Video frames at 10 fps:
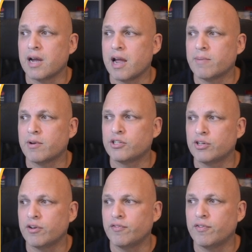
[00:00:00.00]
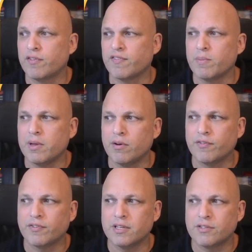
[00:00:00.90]
I'm not sure if you're familiar
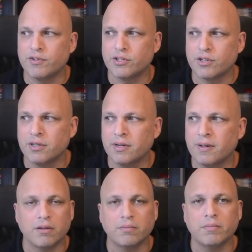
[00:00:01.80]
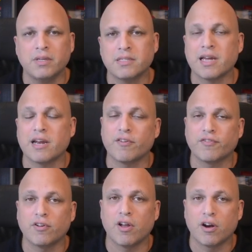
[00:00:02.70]
with this feature. Instead of
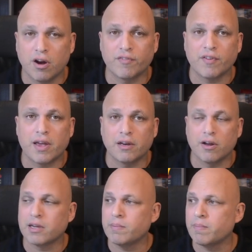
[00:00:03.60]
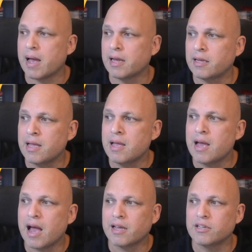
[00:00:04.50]
log off and logging back,
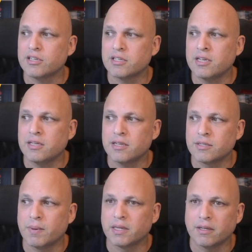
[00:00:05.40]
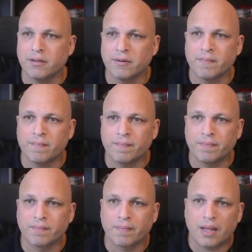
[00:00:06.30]
I can just hit this button
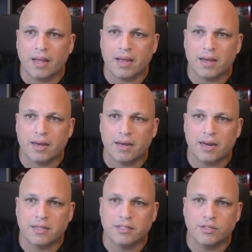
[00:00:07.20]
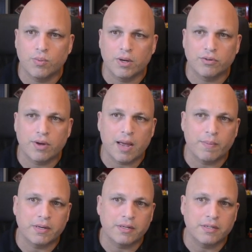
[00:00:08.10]
and let's see what will
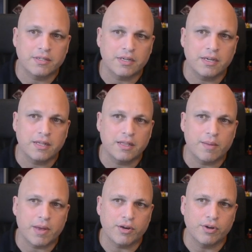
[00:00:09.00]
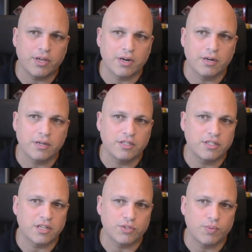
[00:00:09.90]
happen. See, the menu here
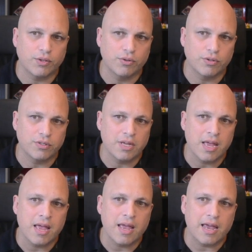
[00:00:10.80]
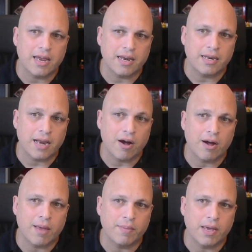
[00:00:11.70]
just reduced, and now
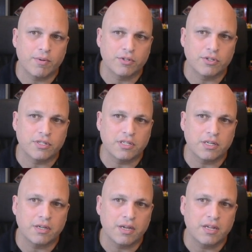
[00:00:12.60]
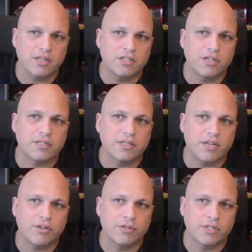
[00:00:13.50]
I'm able to see just the
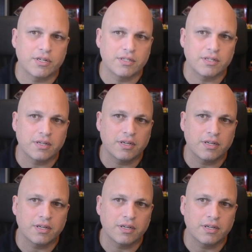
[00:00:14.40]
users,